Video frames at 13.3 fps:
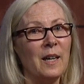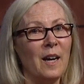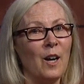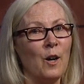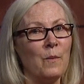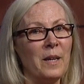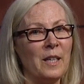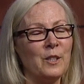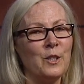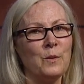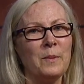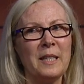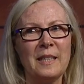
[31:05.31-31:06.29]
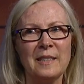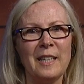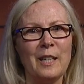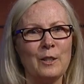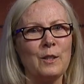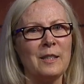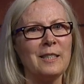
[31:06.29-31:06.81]
um, as you begin to
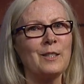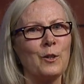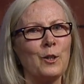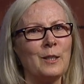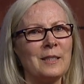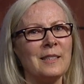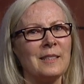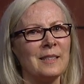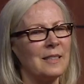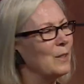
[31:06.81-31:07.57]
enter these courses.